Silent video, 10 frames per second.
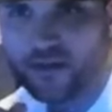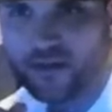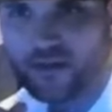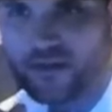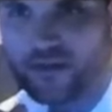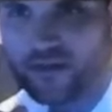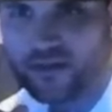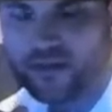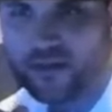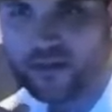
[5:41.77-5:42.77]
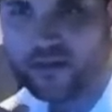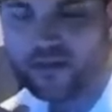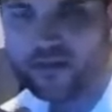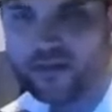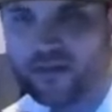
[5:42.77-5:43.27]

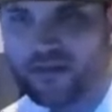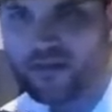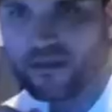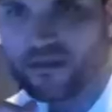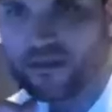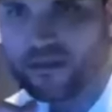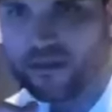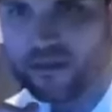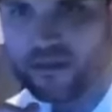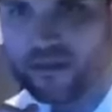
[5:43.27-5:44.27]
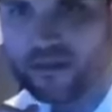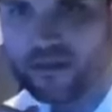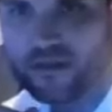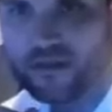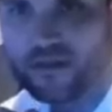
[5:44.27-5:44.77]

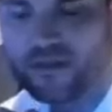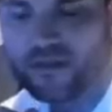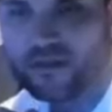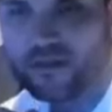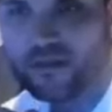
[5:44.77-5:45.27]
[no speech]